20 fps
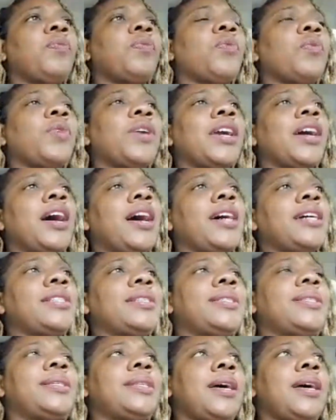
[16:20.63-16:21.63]
We
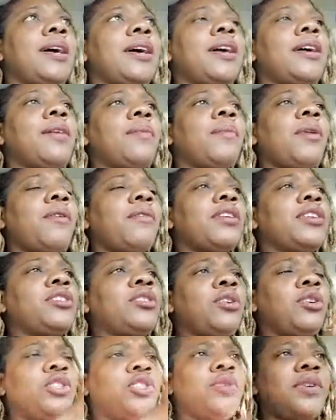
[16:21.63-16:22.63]
got some, I already
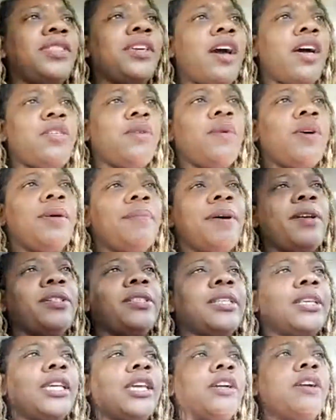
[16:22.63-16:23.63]
told you on the other one
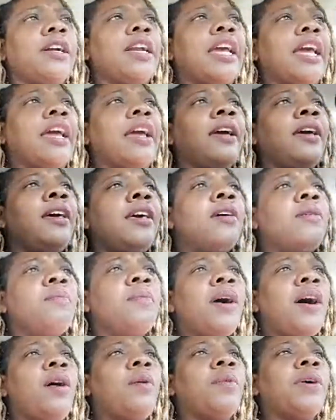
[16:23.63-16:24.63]
about security,
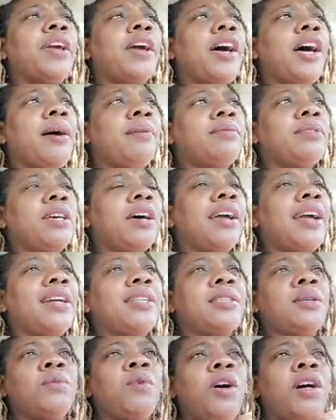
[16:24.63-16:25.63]
but I
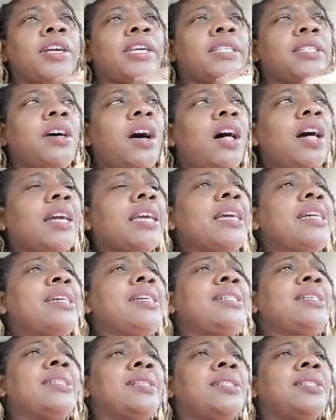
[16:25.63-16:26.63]
got some
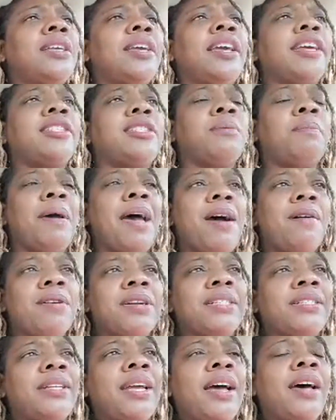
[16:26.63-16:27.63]
walkie-talkies just in case the
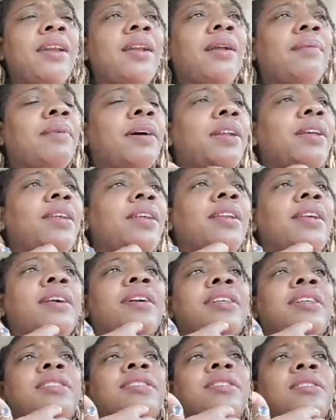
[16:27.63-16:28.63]
power's down and I'm gonna need to
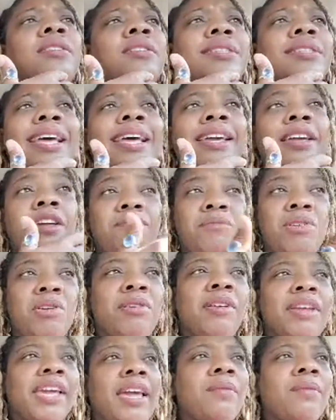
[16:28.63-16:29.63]

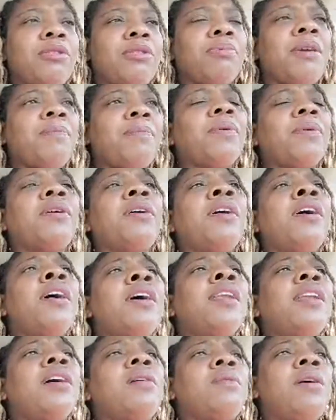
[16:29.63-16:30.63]
communicate with people.
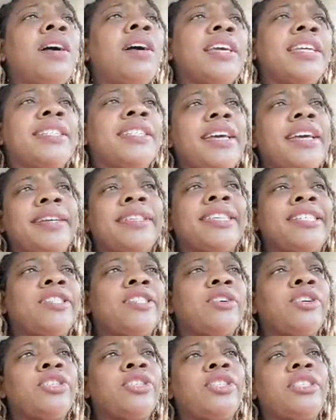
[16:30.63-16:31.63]
Now,
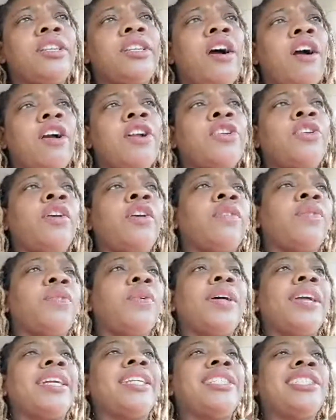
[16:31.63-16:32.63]
walkie-talkies are
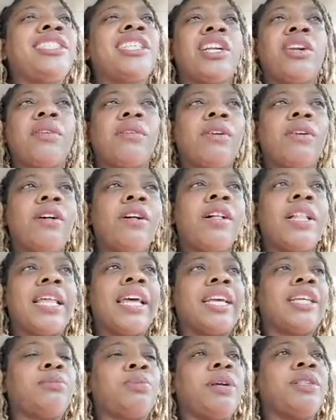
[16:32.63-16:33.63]
useful in general,
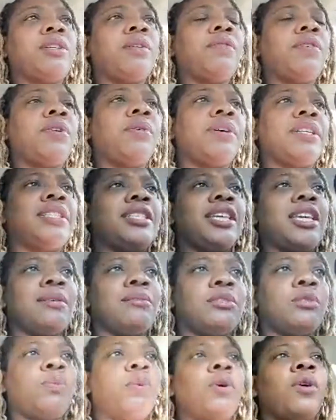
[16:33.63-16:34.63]
like especially if you're doing
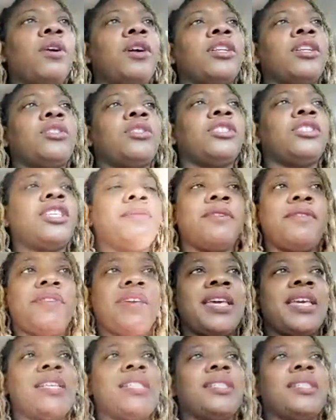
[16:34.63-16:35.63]
team sports or team
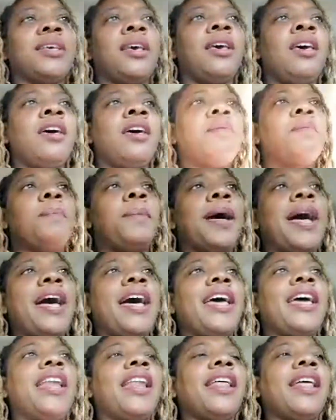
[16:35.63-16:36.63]
events.
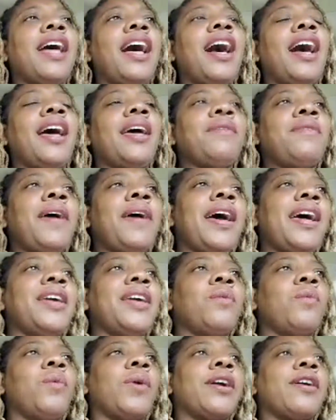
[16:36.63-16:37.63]
But I've
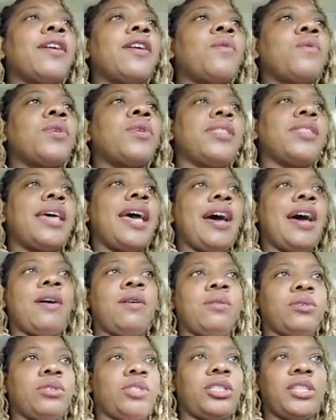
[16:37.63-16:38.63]
had it where
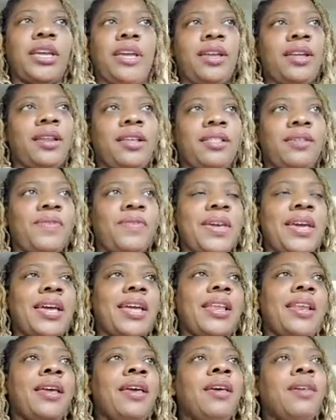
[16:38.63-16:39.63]
without shit hitting the
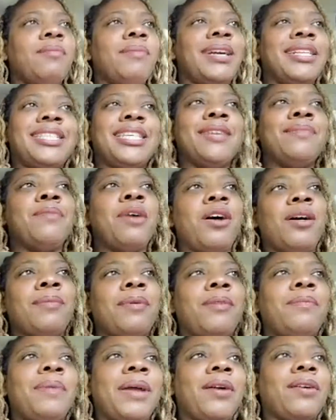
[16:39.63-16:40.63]
fan, my
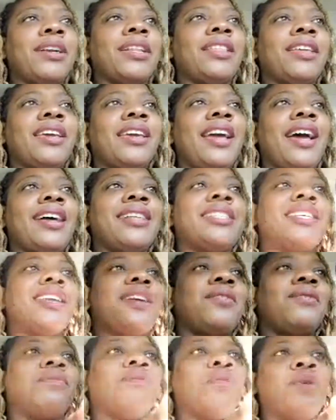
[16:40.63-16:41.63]
T-Mobile barely has
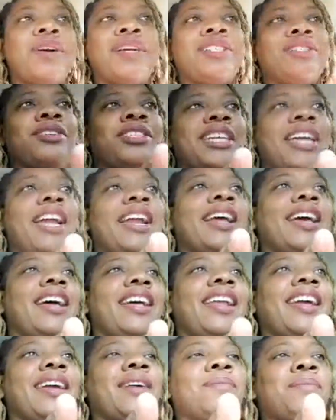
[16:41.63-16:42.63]
any voice or data,
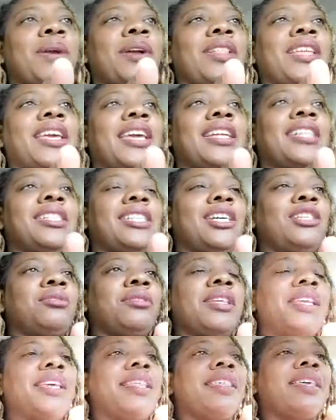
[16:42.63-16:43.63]
and I can barely get in
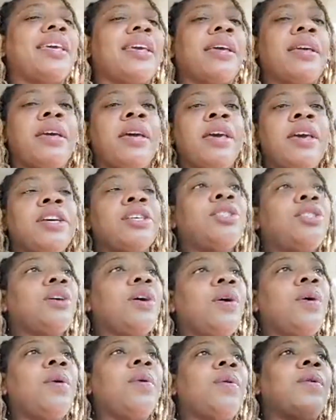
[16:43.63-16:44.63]
touch with anything.
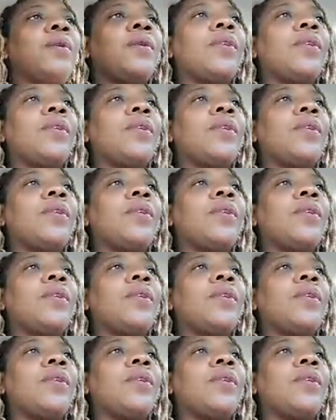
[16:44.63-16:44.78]
So,